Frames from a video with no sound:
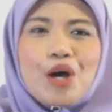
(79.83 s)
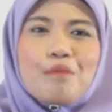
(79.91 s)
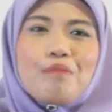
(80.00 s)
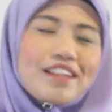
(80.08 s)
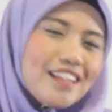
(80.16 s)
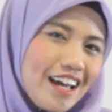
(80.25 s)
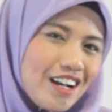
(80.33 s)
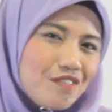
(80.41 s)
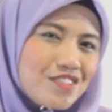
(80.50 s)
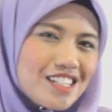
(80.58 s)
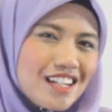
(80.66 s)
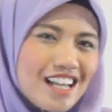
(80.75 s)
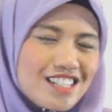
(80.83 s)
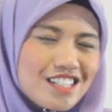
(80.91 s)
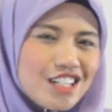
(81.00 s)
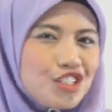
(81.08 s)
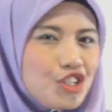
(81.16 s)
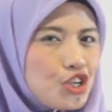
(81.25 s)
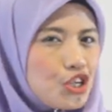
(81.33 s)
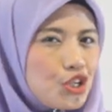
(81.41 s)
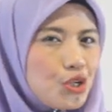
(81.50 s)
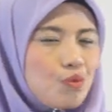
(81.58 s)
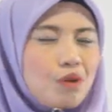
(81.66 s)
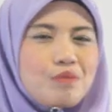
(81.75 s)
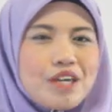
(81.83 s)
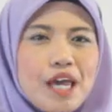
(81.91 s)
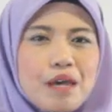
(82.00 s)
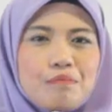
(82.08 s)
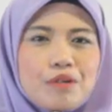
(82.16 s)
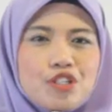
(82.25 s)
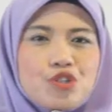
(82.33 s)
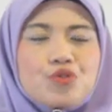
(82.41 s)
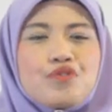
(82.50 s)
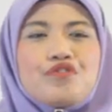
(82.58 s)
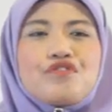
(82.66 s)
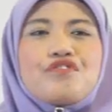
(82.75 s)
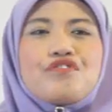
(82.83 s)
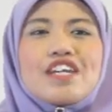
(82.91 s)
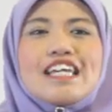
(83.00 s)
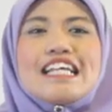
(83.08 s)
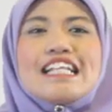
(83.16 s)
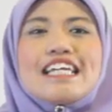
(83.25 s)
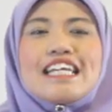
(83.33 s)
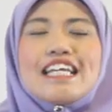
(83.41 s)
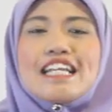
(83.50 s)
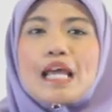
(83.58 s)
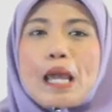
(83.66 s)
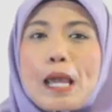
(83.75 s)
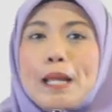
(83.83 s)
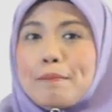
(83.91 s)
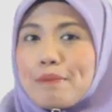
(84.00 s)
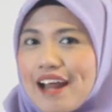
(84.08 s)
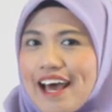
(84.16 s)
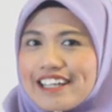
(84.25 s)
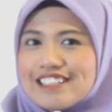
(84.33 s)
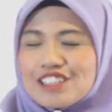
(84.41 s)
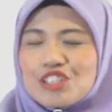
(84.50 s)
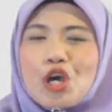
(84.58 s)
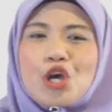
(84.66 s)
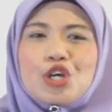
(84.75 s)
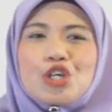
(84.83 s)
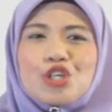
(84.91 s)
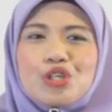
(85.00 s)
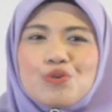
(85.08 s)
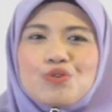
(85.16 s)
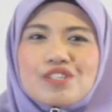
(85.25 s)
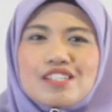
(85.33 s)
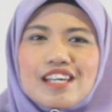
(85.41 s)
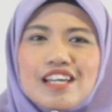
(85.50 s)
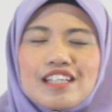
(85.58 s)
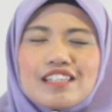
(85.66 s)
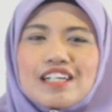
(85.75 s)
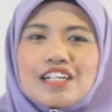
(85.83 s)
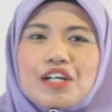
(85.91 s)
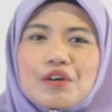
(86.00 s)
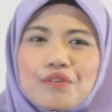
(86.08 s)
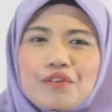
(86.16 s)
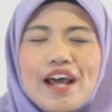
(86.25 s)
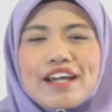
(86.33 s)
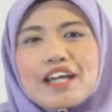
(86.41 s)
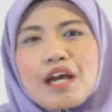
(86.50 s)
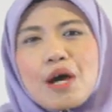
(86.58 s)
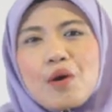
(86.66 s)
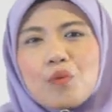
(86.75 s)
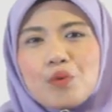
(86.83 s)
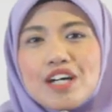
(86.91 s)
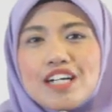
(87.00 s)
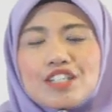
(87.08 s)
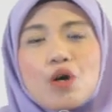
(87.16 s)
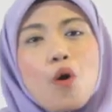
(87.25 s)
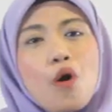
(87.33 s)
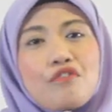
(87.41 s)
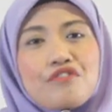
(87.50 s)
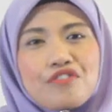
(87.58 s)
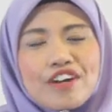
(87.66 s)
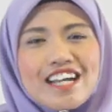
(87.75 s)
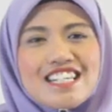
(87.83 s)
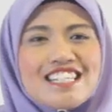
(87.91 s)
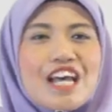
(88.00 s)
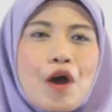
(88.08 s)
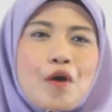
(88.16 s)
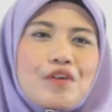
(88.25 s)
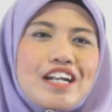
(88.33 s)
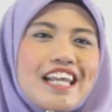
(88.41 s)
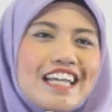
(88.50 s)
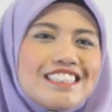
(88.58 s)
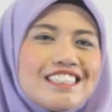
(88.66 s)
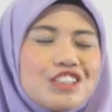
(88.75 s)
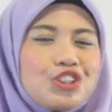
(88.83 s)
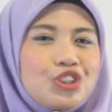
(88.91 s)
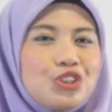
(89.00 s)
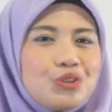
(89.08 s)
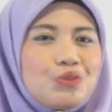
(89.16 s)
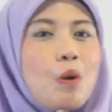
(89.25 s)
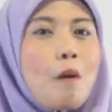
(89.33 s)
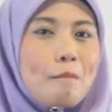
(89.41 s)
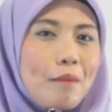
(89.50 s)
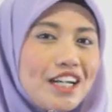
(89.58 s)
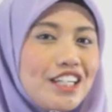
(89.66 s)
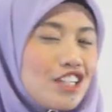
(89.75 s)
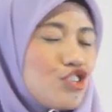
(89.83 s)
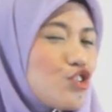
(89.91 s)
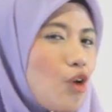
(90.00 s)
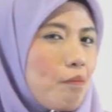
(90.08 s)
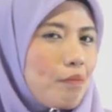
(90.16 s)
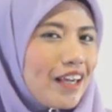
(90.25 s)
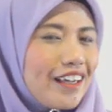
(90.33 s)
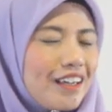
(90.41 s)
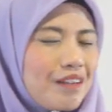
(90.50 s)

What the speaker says: by the end of this lesson, you will be able to fill in 8 blanks using the correct word or phrase related to money and shopping.